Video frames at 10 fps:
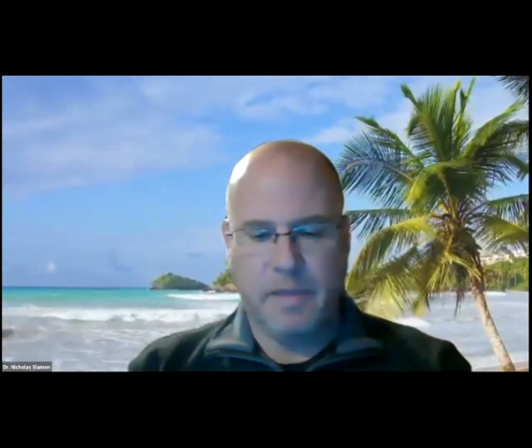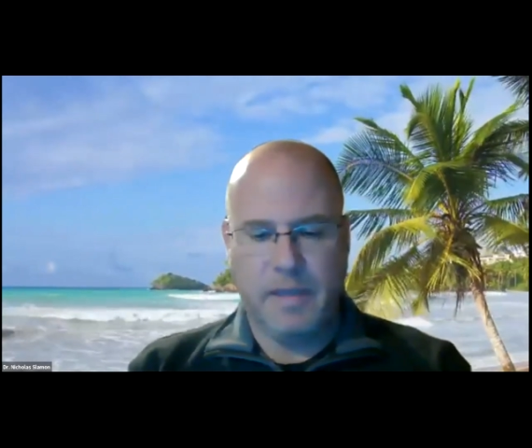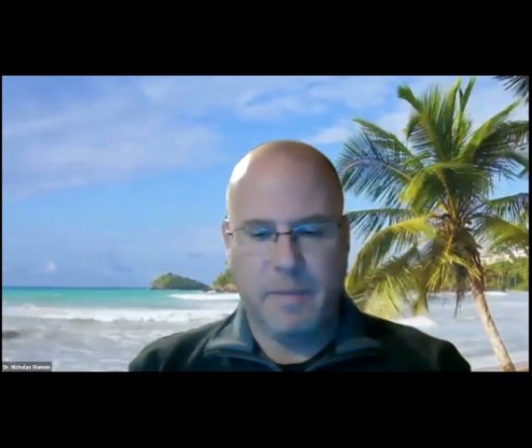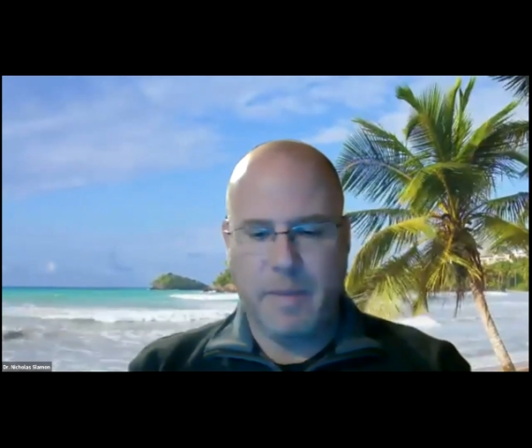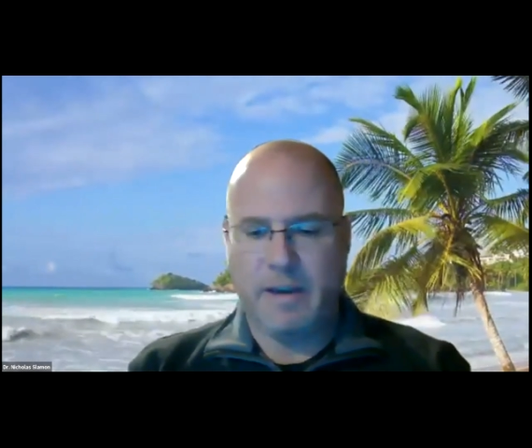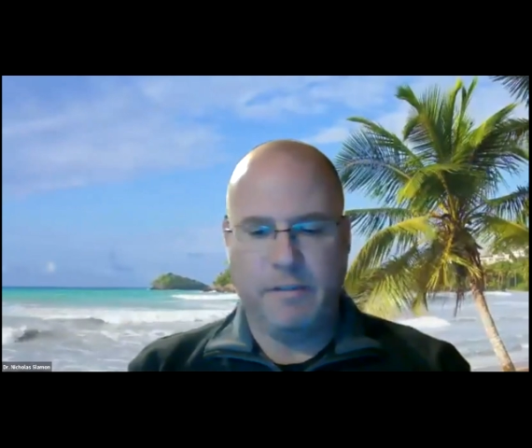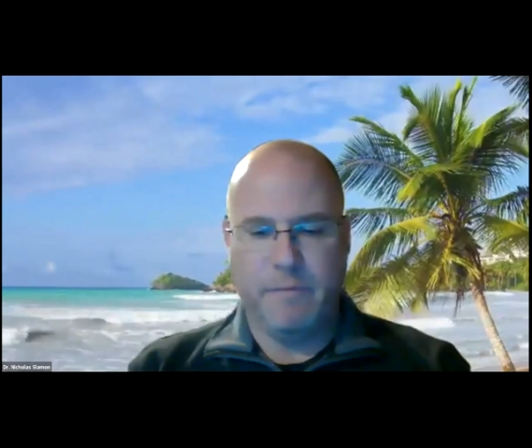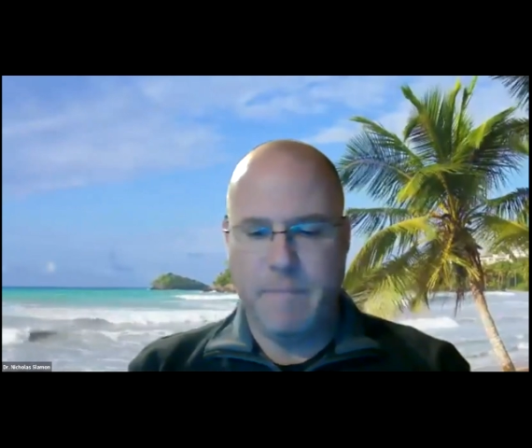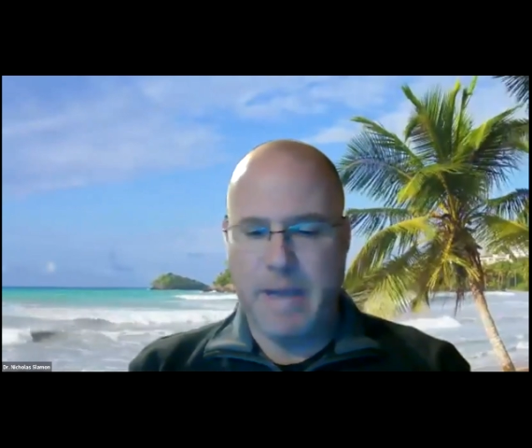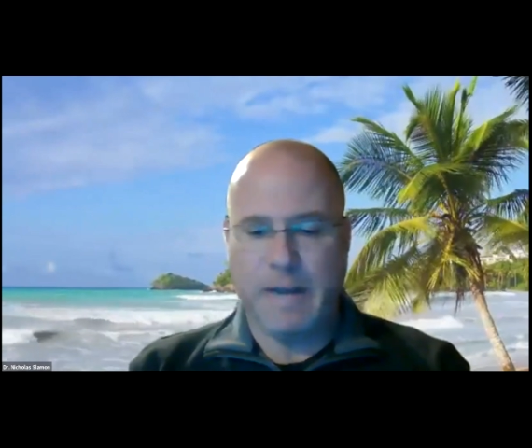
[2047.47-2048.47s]
the
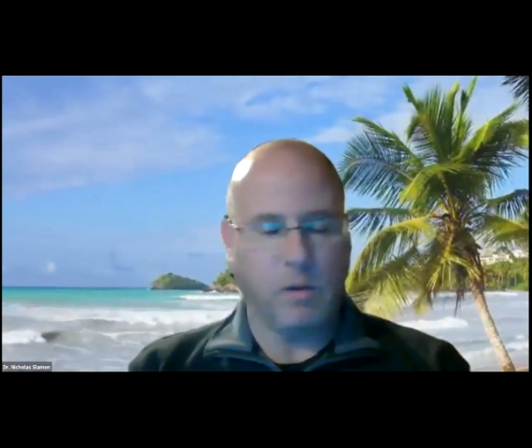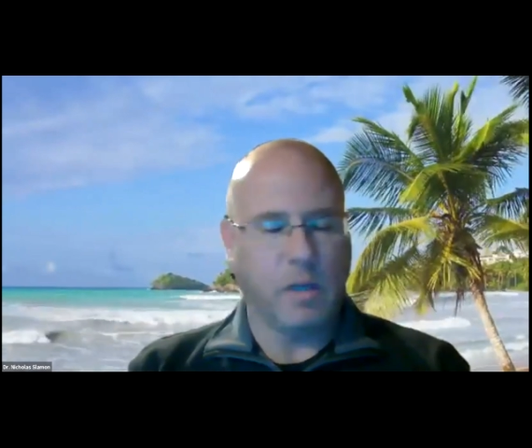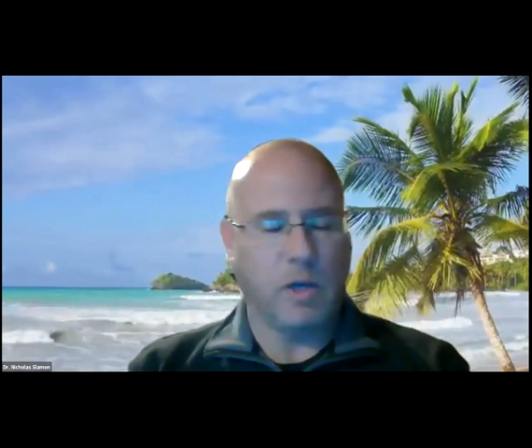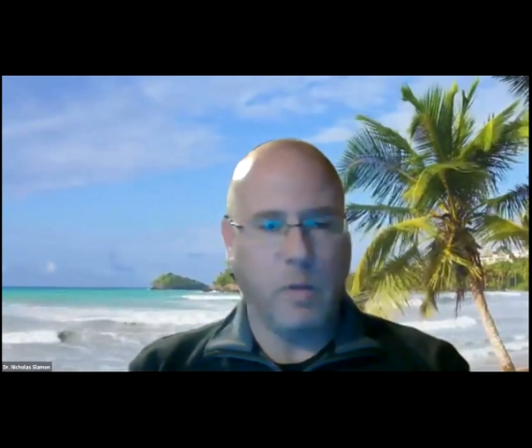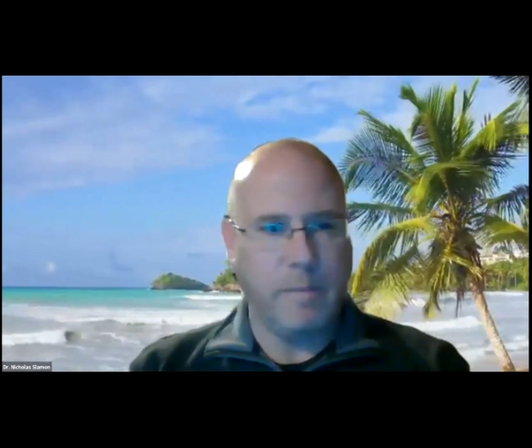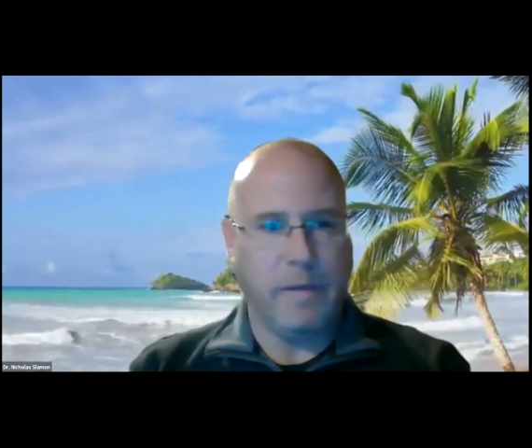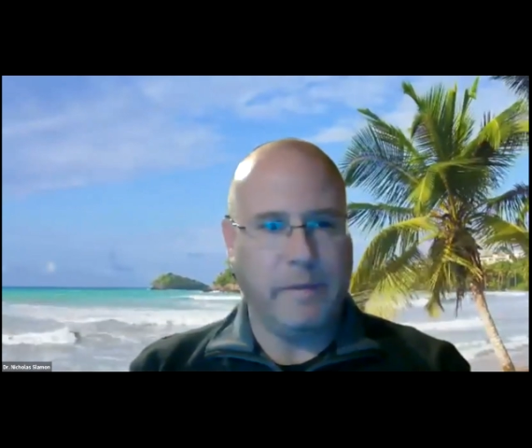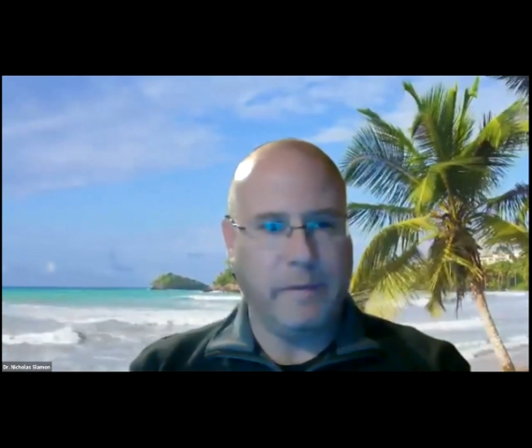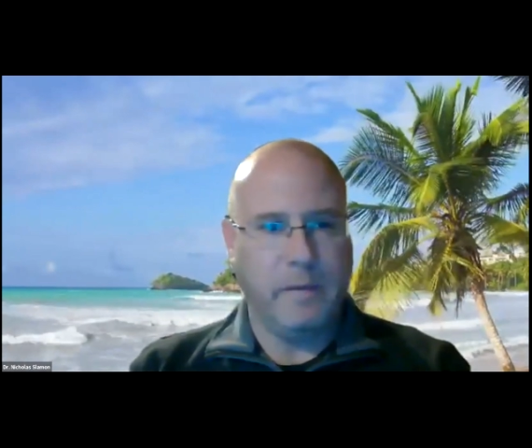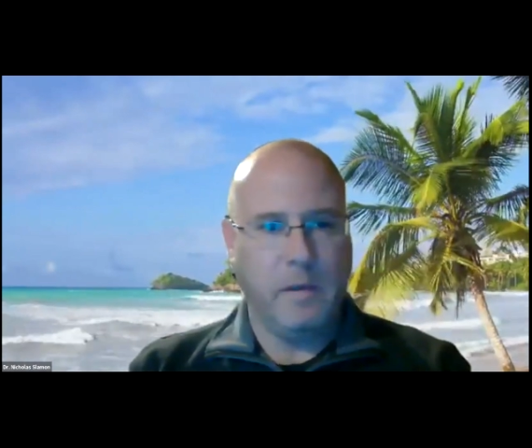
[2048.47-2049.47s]
amount of medical
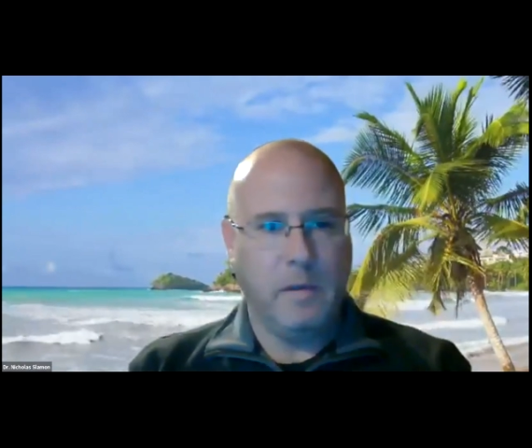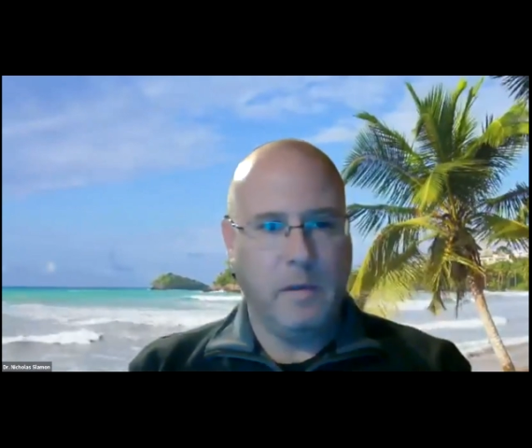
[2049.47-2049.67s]
equipment